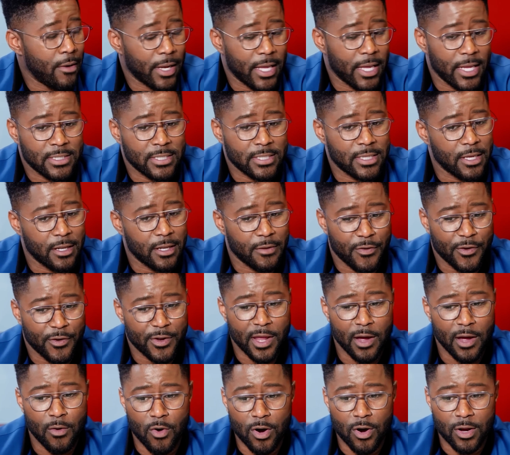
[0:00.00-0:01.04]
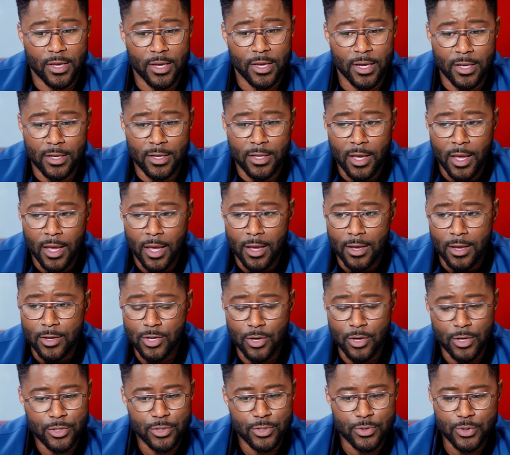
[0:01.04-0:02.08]
I got to the NFL Network, and,
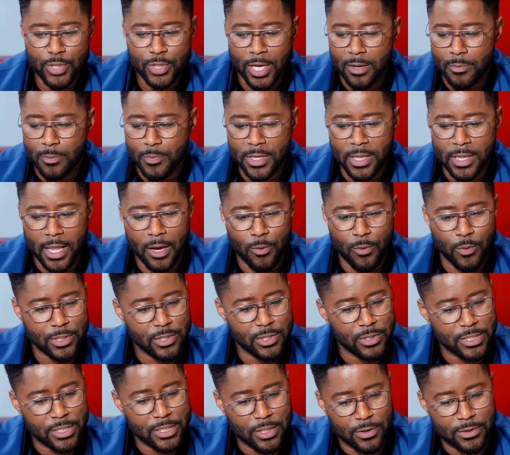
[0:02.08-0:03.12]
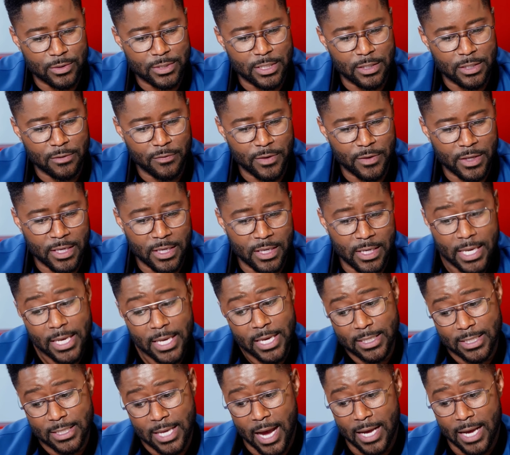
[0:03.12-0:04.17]
you know, you try to be like what you see on TV
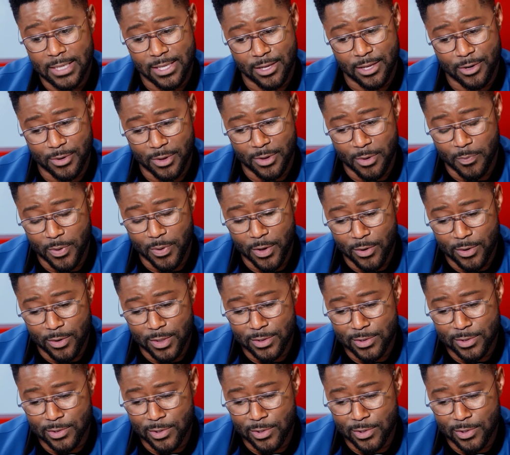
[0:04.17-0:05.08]
and guys that are in the building.